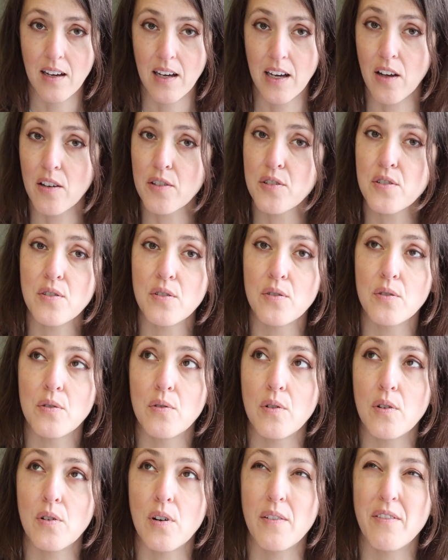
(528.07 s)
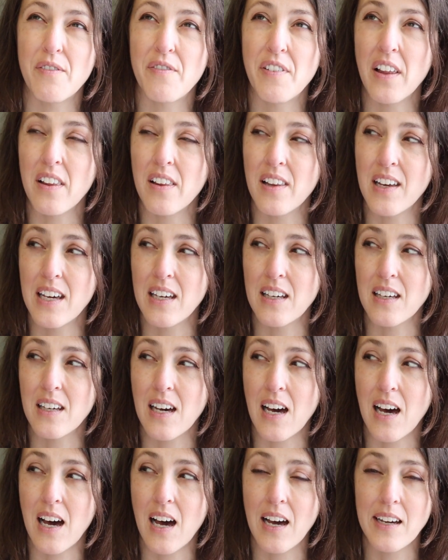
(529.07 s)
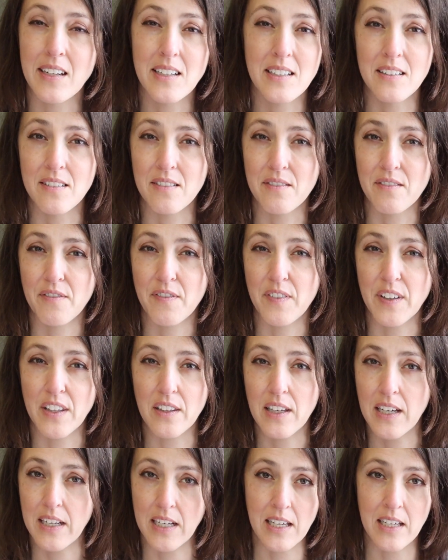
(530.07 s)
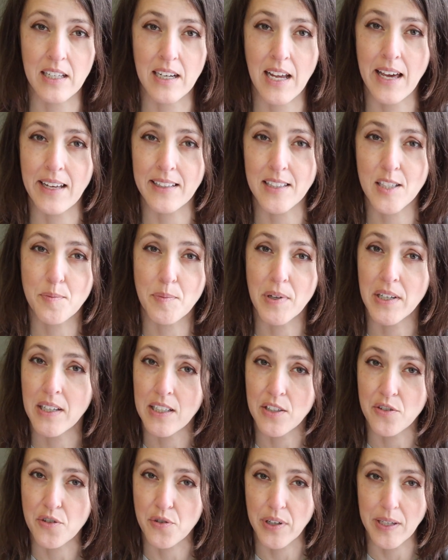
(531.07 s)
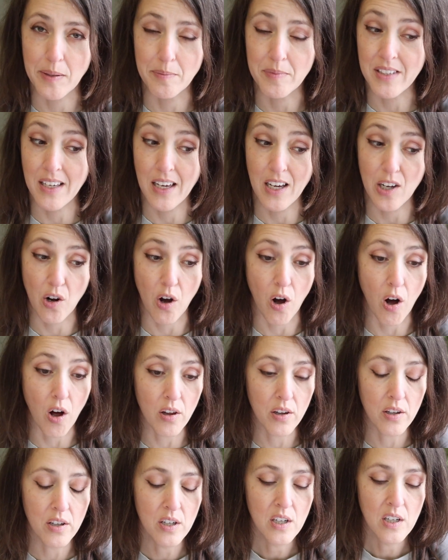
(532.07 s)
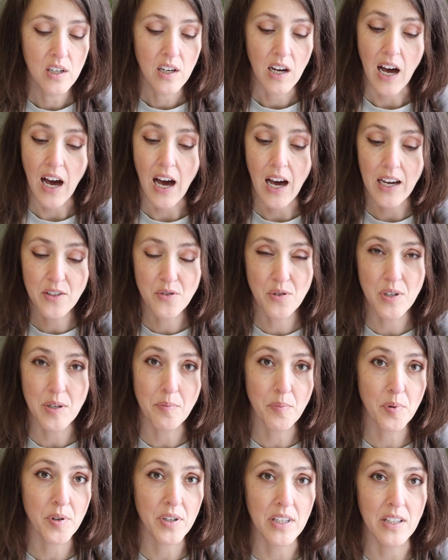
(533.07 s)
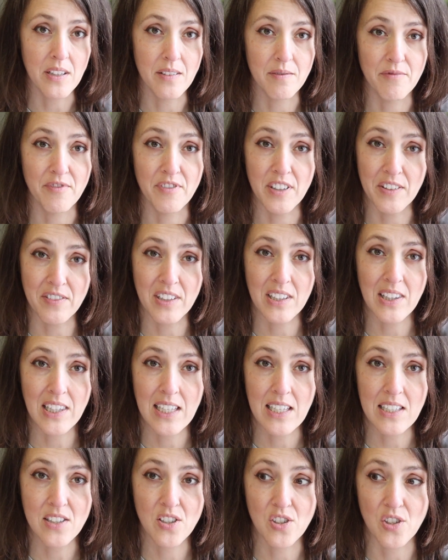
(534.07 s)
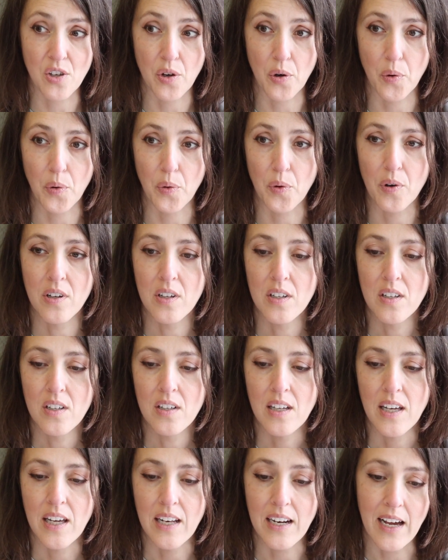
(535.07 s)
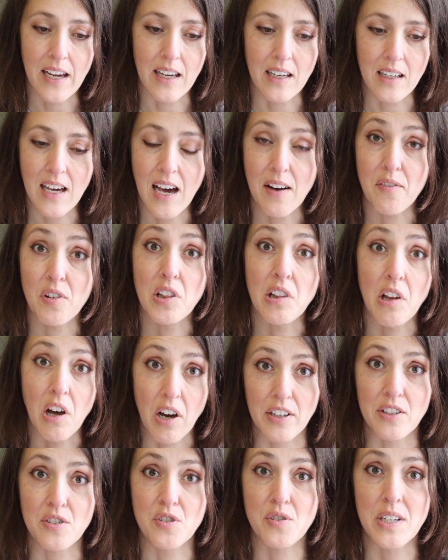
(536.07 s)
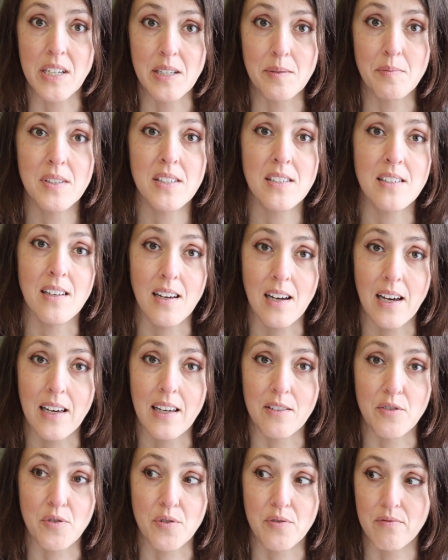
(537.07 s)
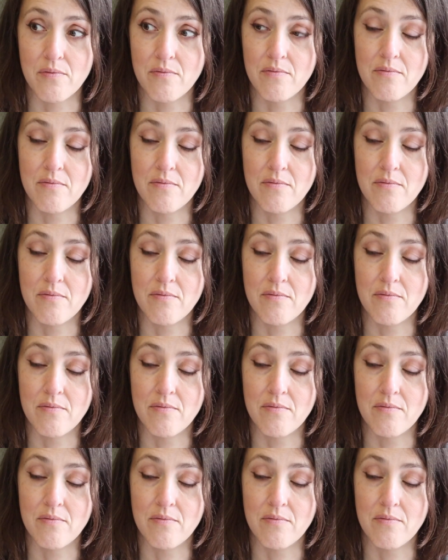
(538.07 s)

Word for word: I also felt like I didn't feel any enhancement in dreams at all. I dream pretty vividly, so and I have a lot of dreams. I